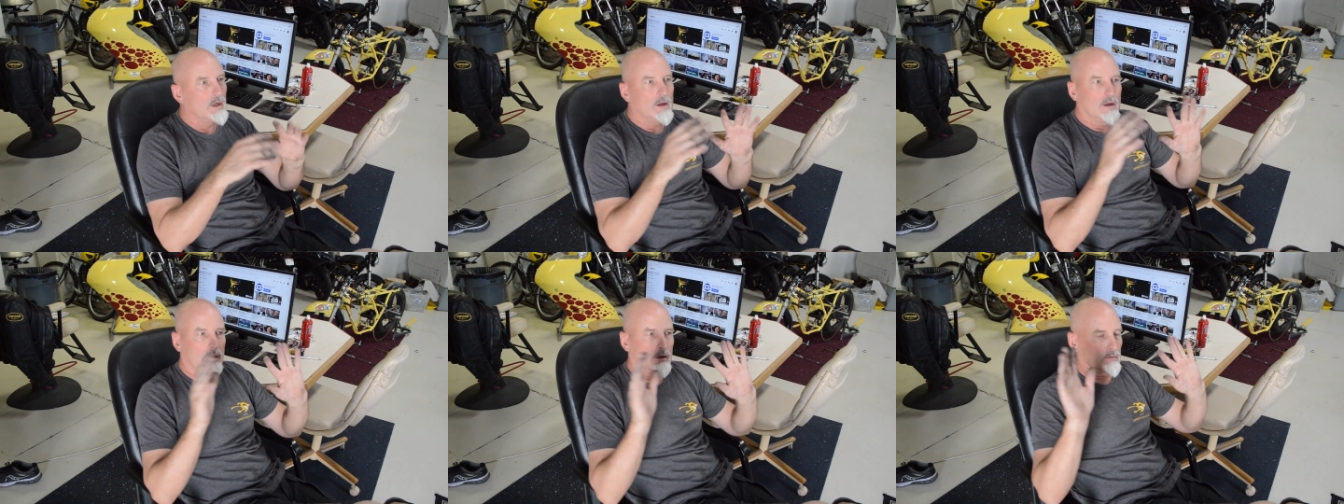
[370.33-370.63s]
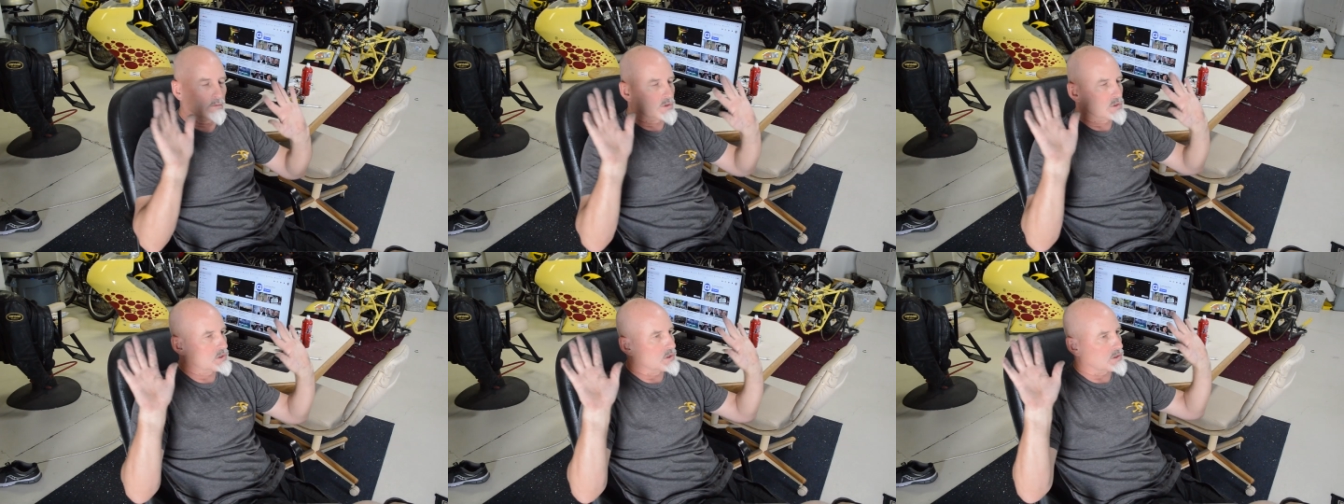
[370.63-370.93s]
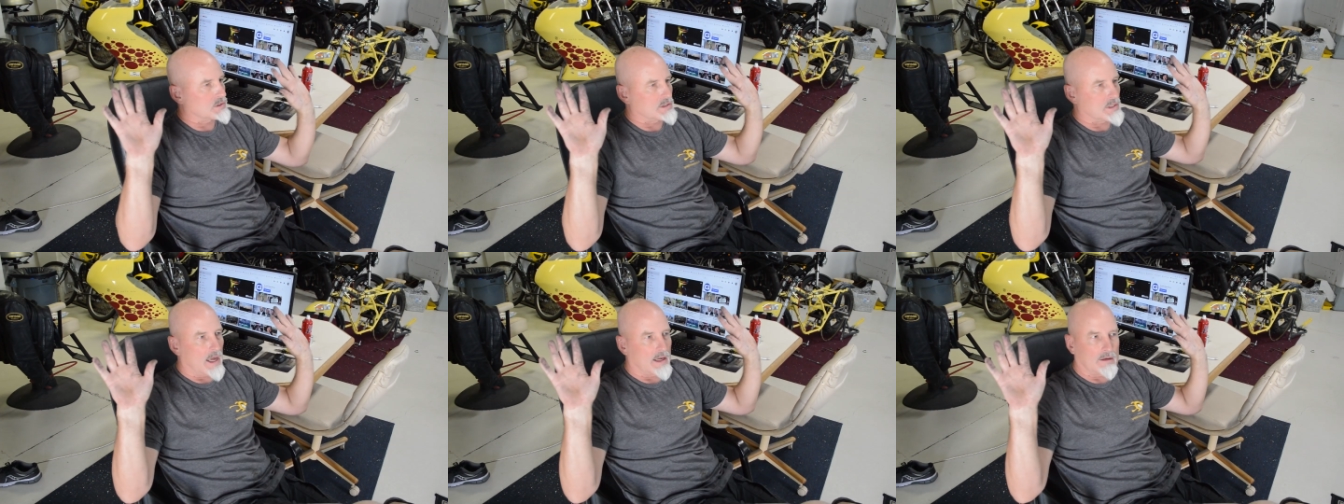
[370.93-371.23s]
and it was
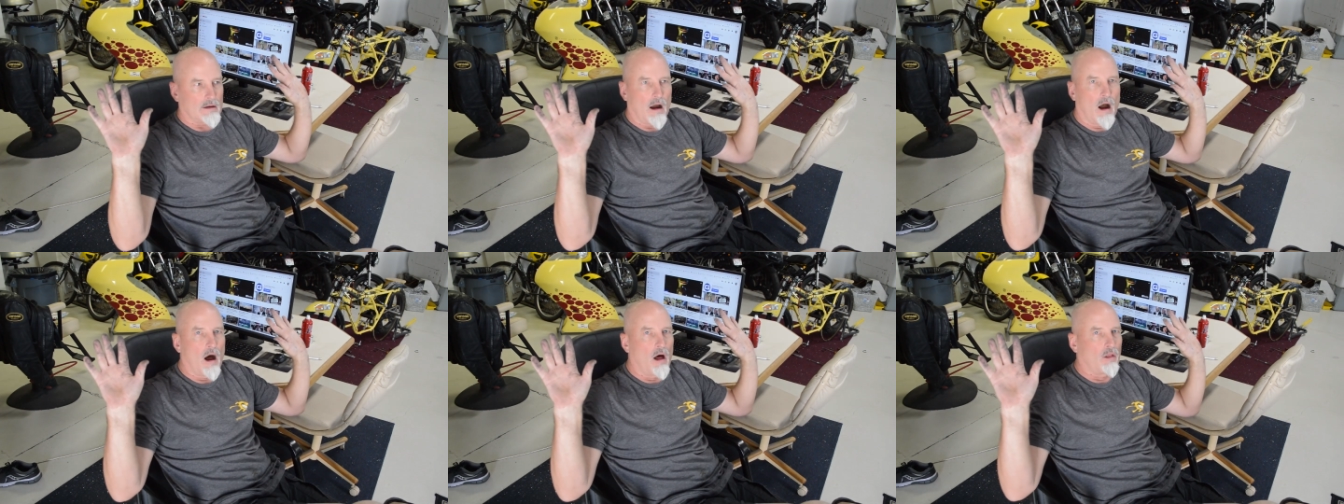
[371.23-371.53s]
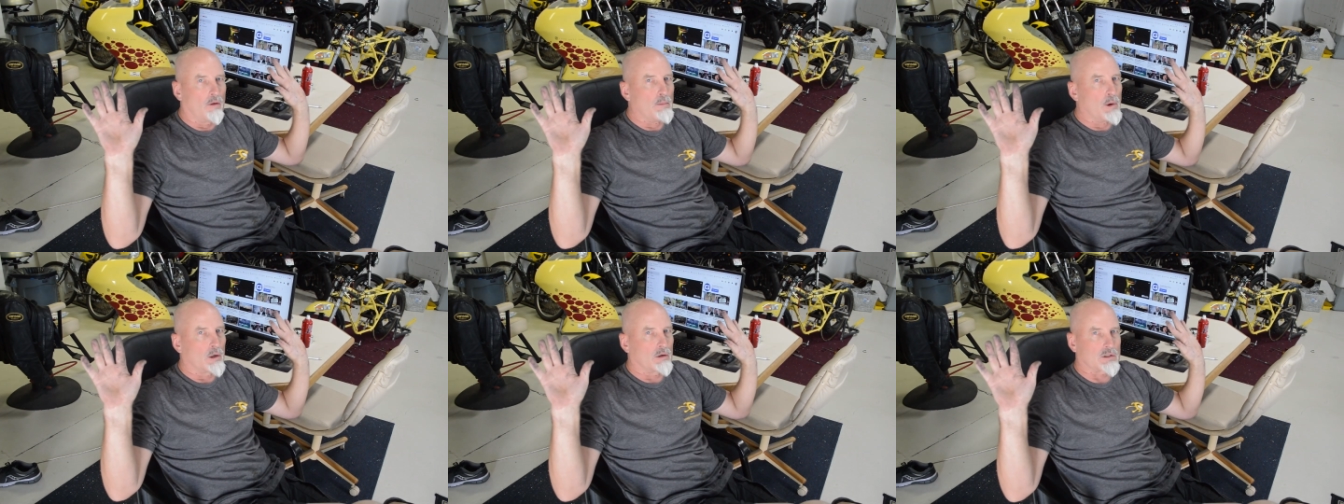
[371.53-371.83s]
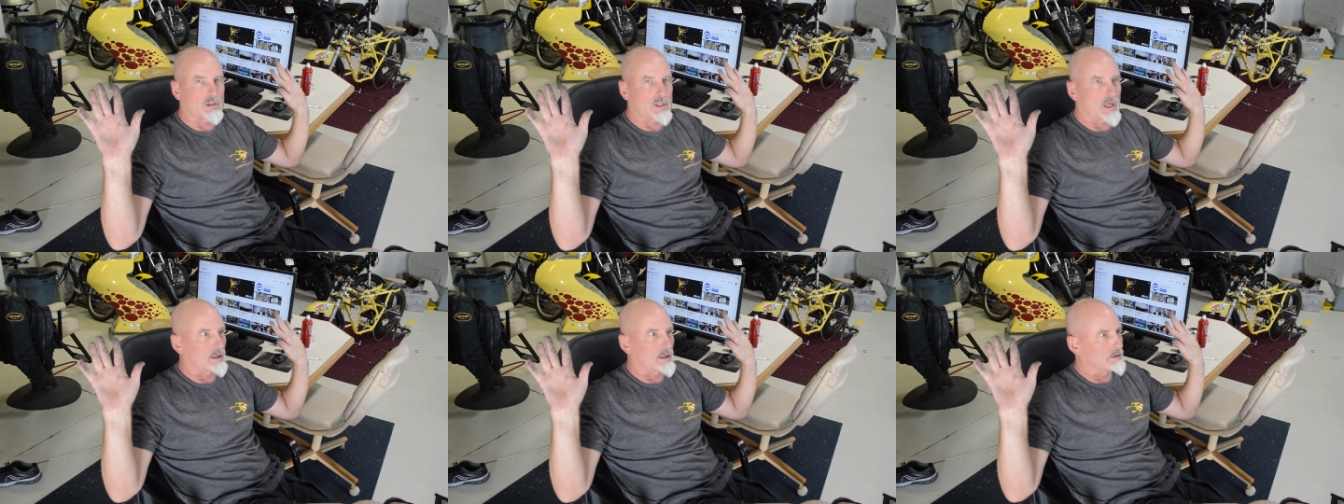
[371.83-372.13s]
just like all the
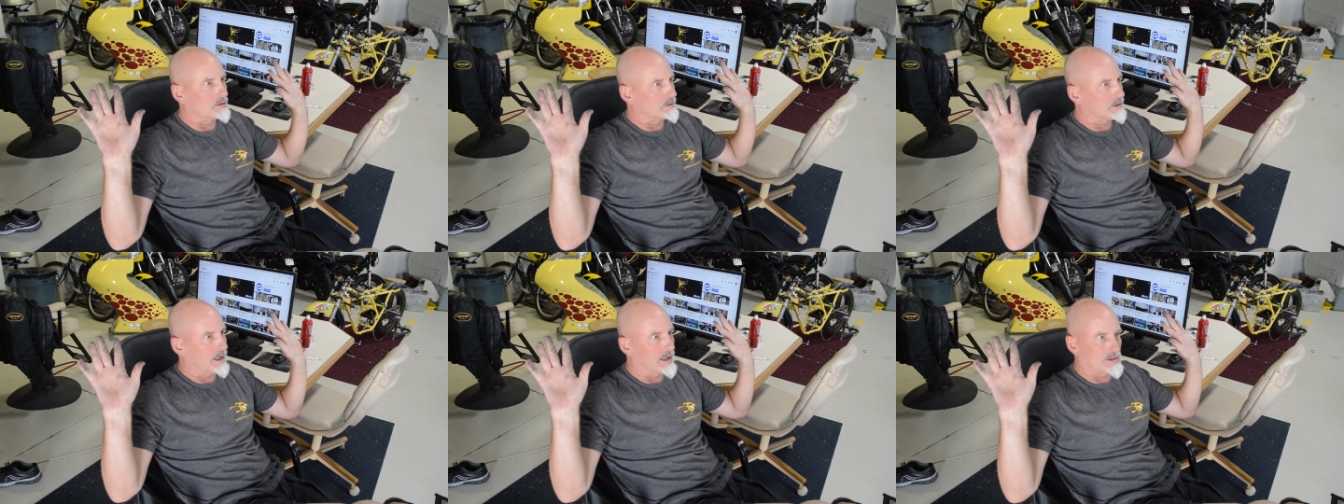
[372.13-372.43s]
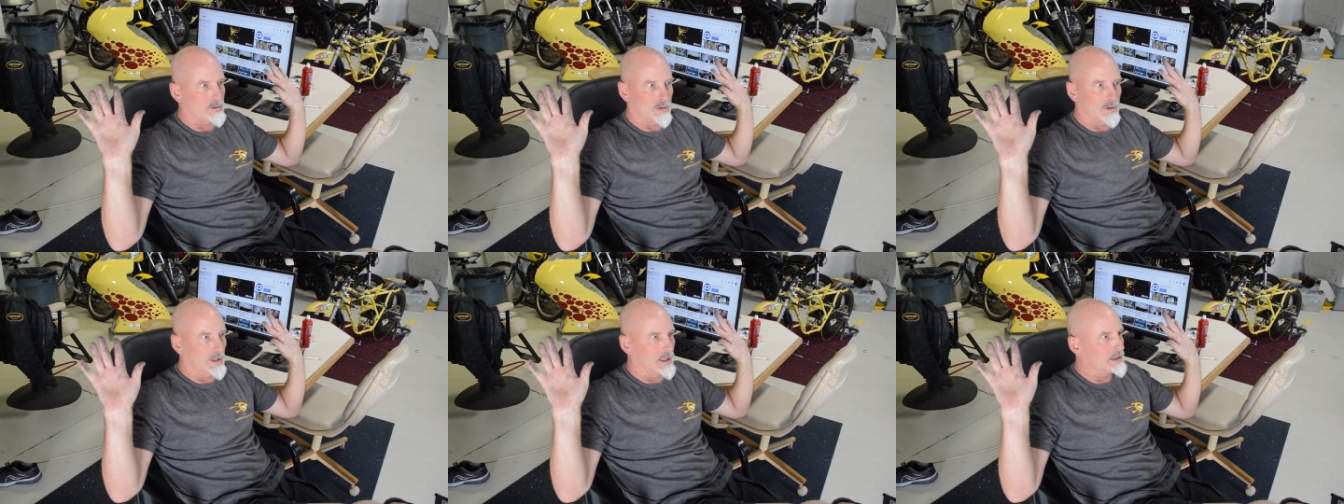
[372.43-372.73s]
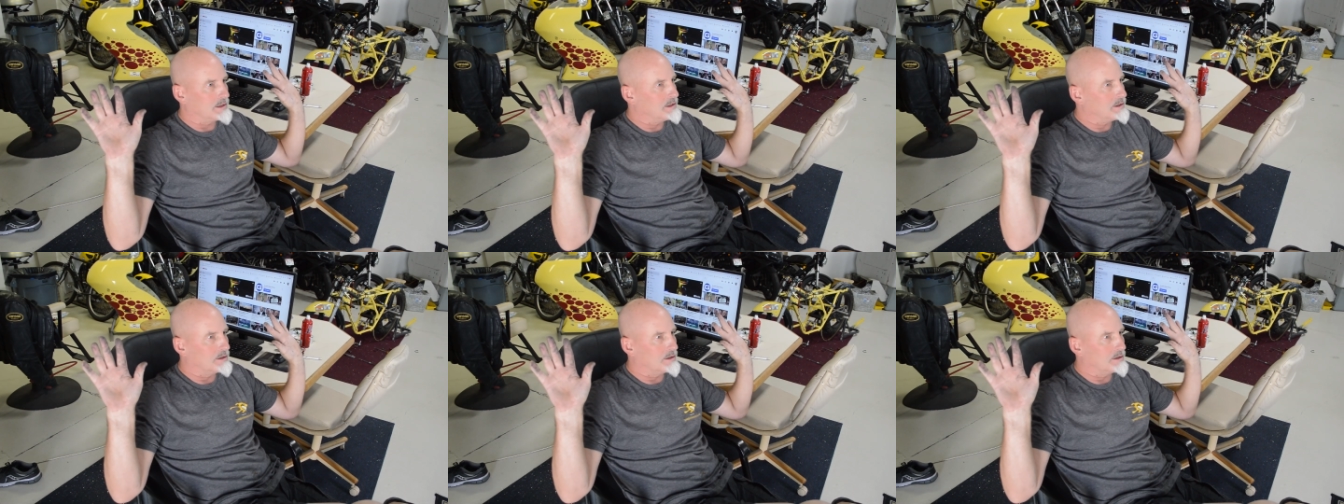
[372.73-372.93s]
motorcycle guys were like,